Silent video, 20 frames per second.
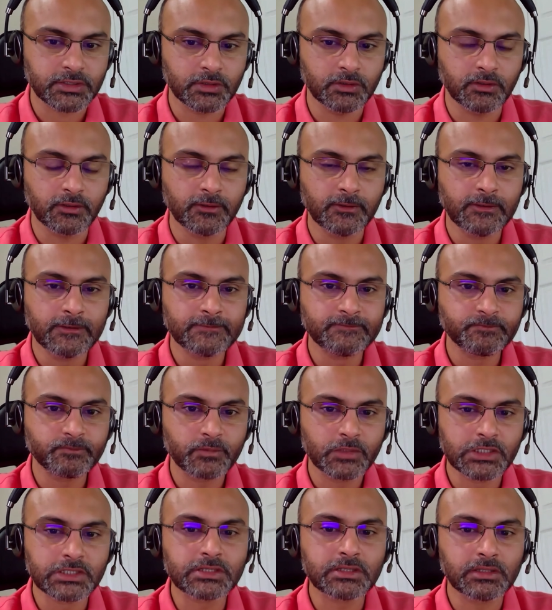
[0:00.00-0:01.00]
So
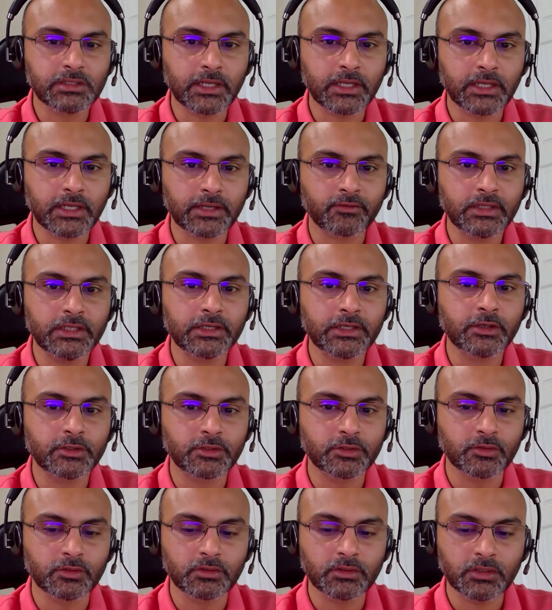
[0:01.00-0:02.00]
this is a like really good
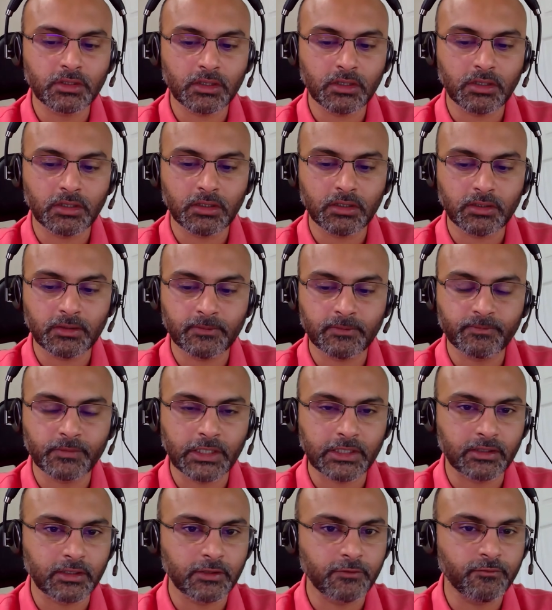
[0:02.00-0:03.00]
tool
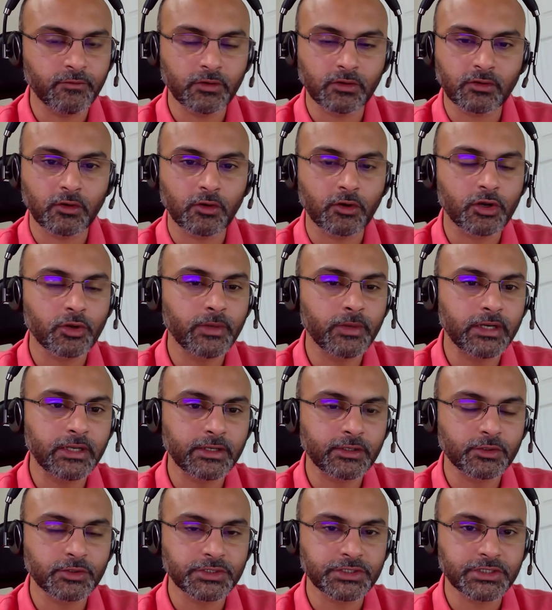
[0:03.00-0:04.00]
that if you're
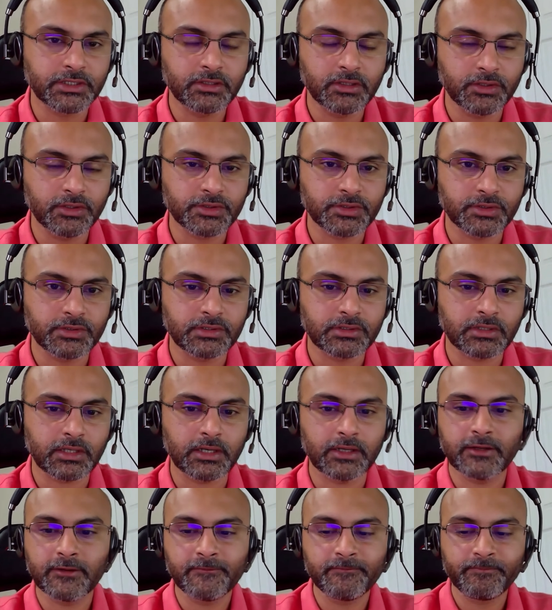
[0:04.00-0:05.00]
contributing to JIT, you should
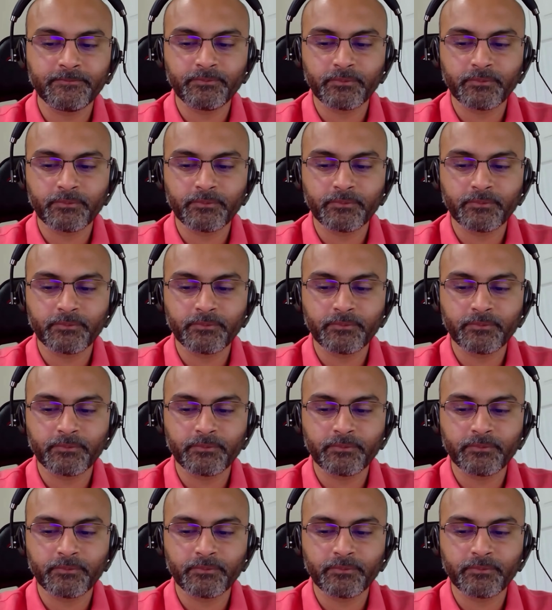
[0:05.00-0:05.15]
try.